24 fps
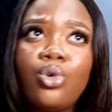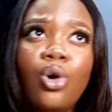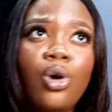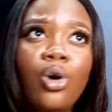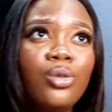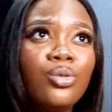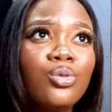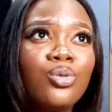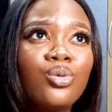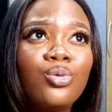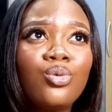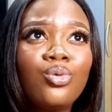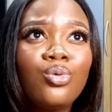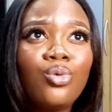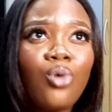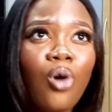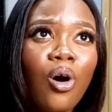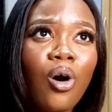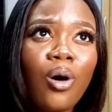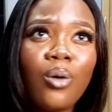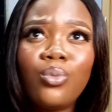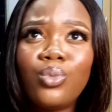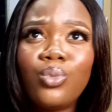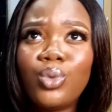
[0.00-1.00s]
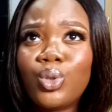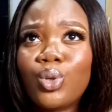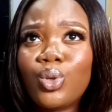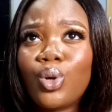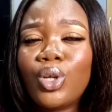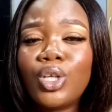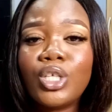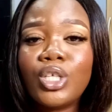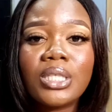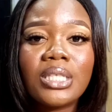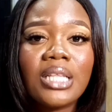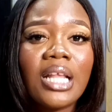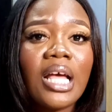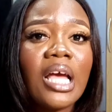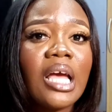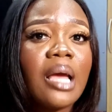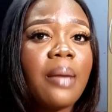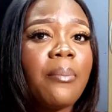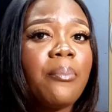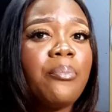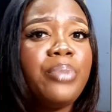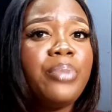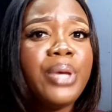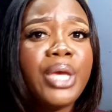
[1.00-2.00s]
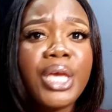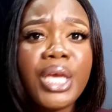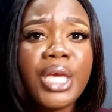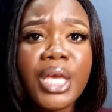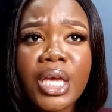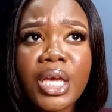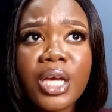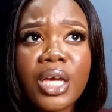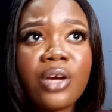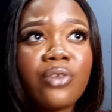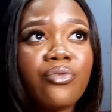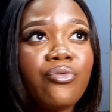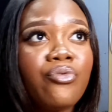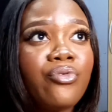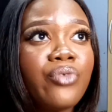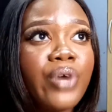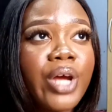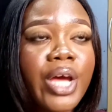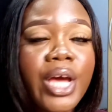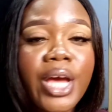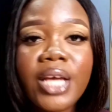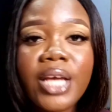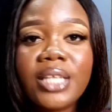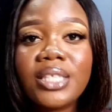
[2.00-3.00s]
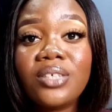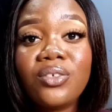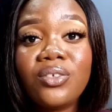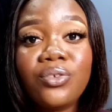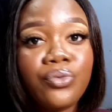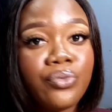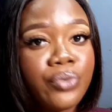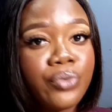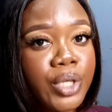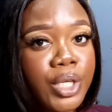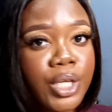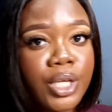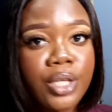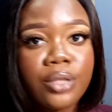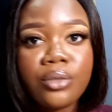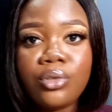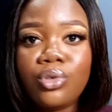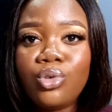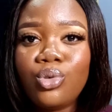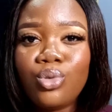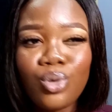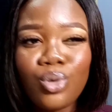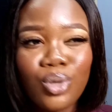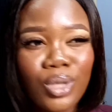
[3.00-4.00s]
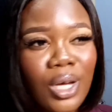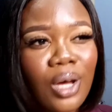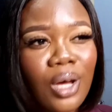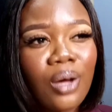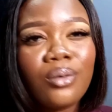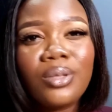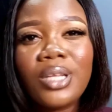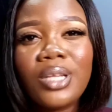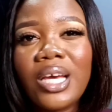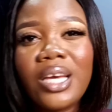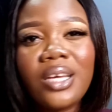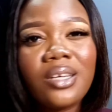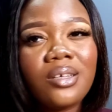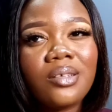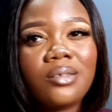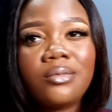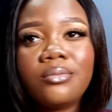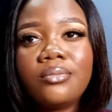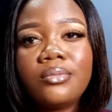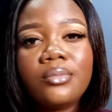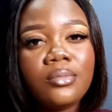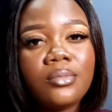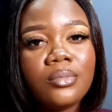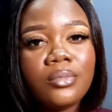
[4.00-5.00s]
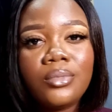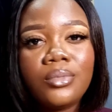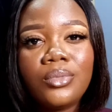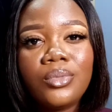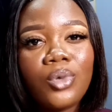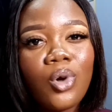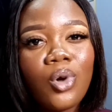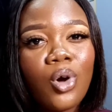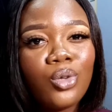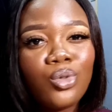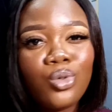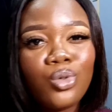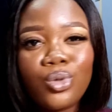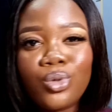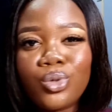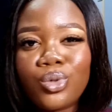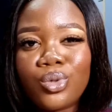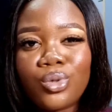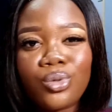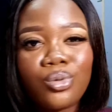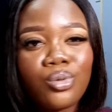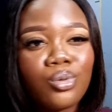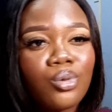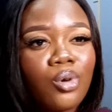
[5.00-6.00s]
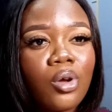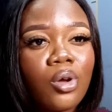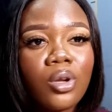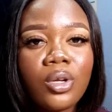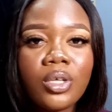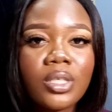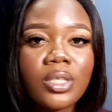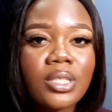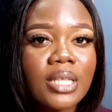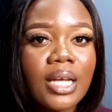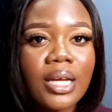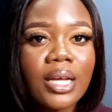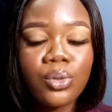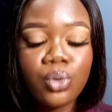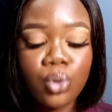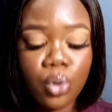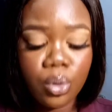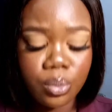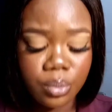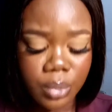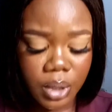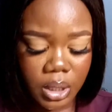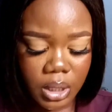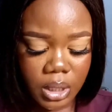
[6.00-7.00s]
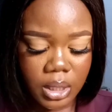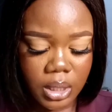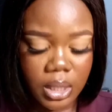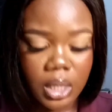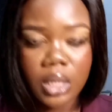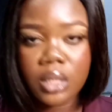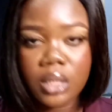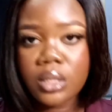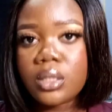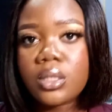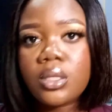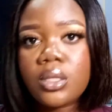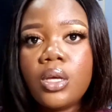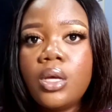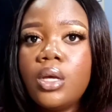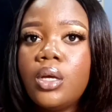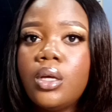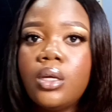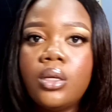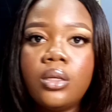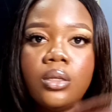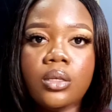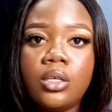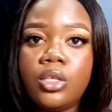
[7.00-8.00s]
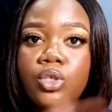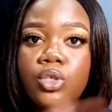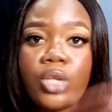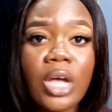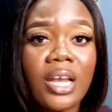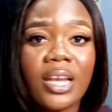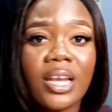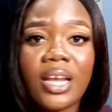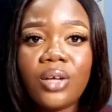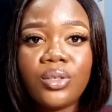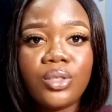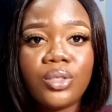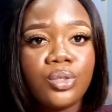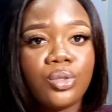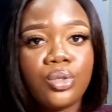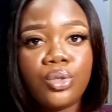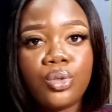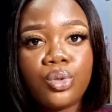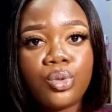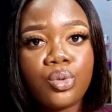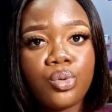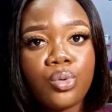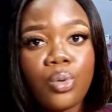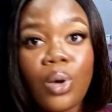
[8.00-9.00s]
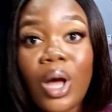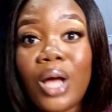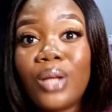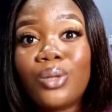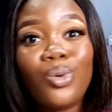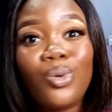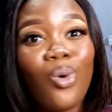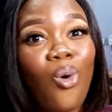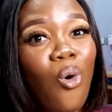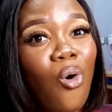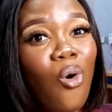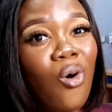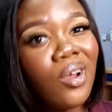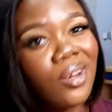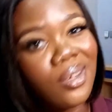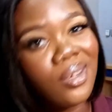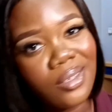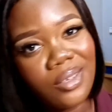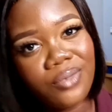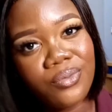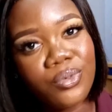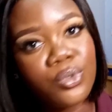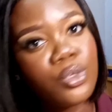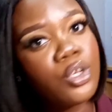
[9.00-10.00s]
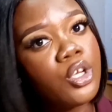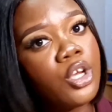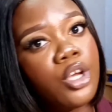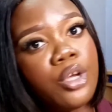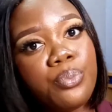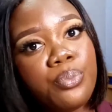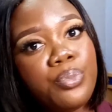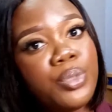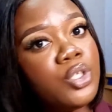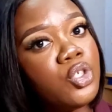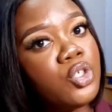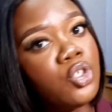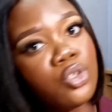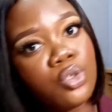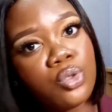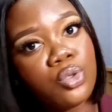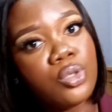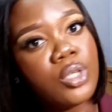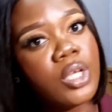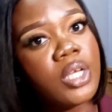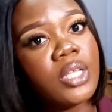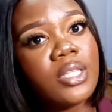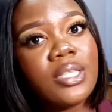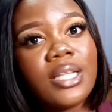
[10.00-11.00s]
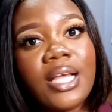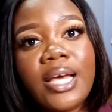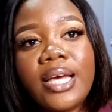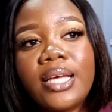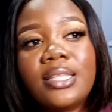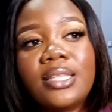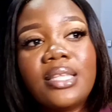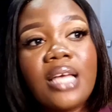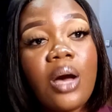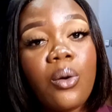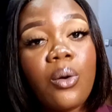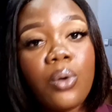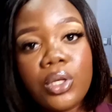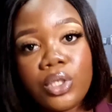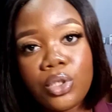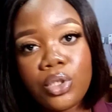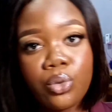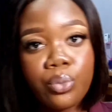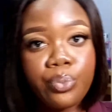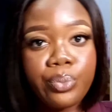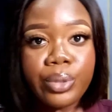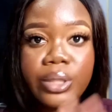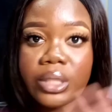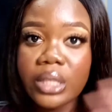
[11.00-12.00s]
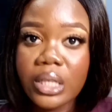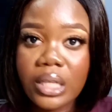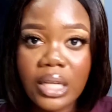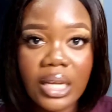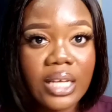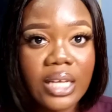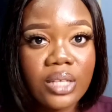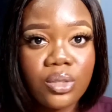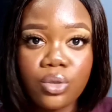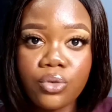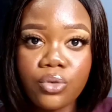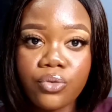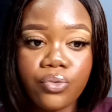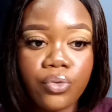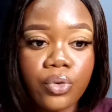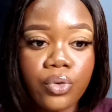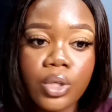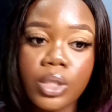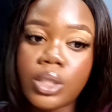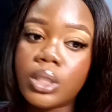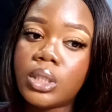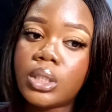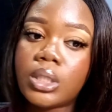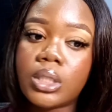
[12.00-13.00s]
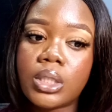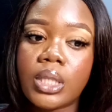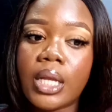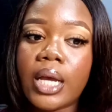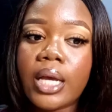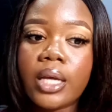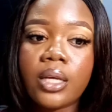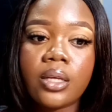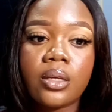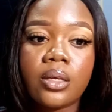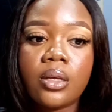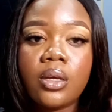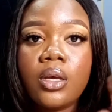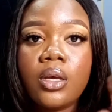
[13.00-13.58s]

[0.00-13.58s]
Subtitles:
Don't come with colors like pink, red, green, now, like all those colors that don't make sense. It's not allowed in this school at all. Even though you're a PG student, like that one, they will penalize you for it. Like